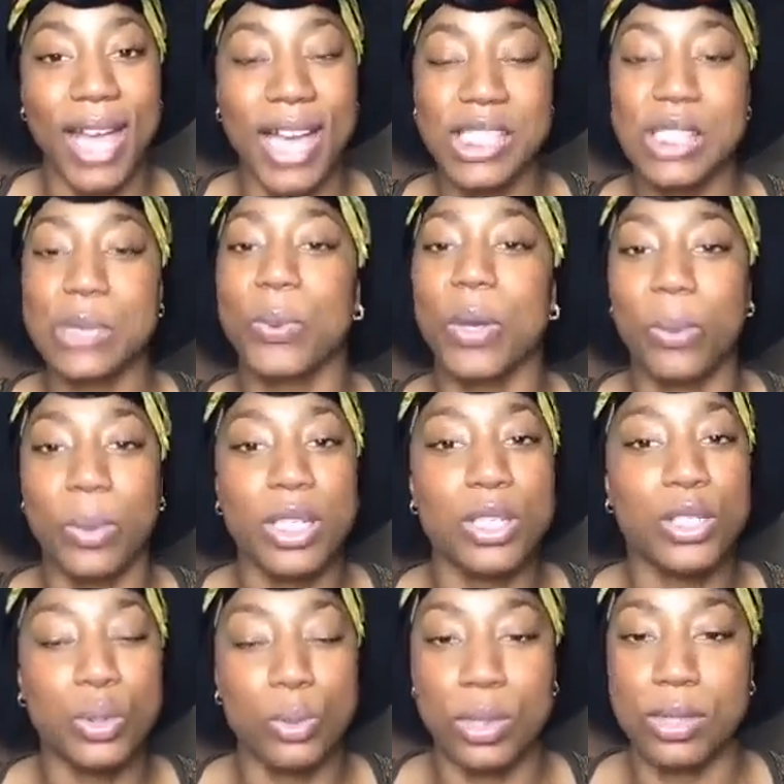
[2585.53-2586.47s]
That's what we
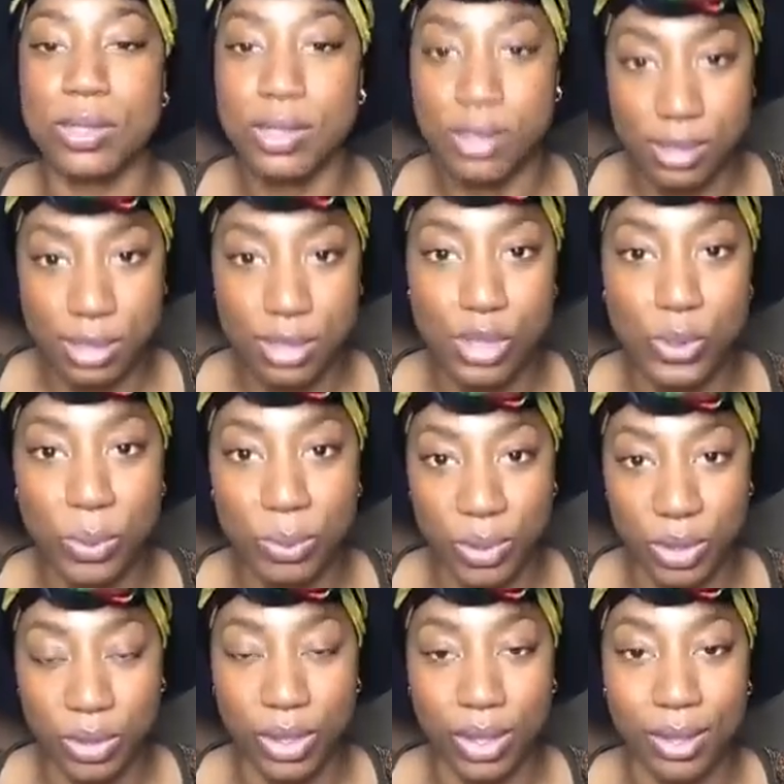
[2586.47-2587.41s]
do on Sisters with
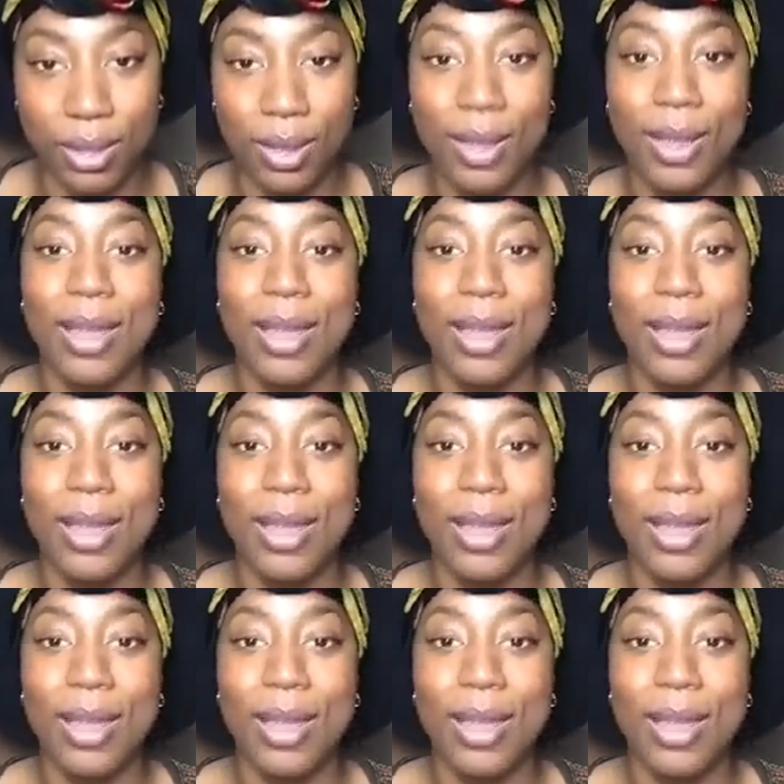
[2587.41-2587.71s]
Beauty.